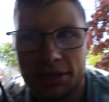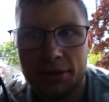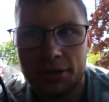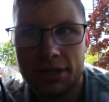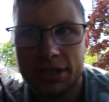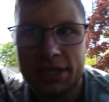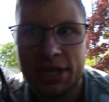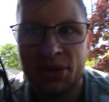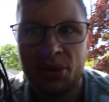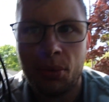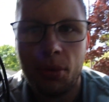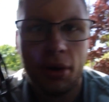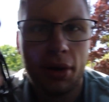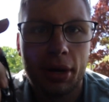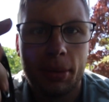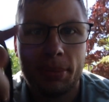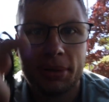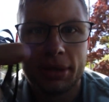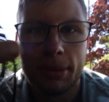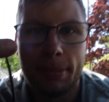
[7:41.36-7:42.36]
literally didn't
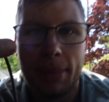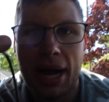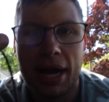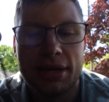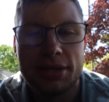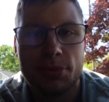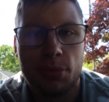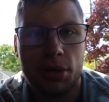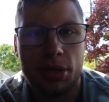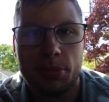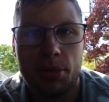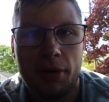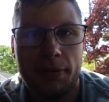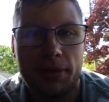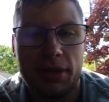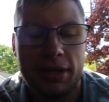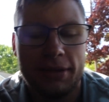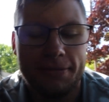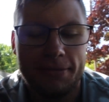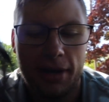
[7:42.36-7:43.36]
work, but the box worked
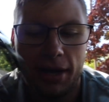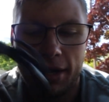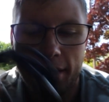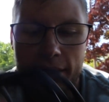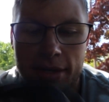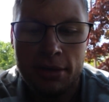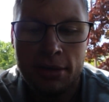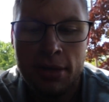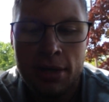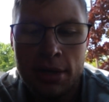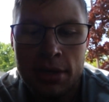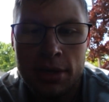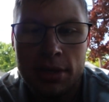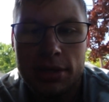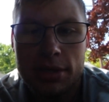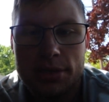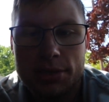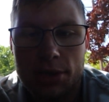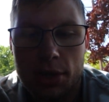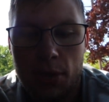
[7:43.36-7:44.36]
perfectly fine.
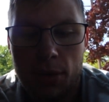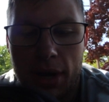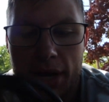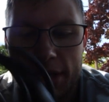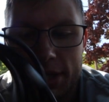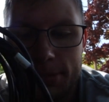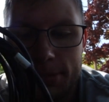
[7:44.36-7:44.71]
So I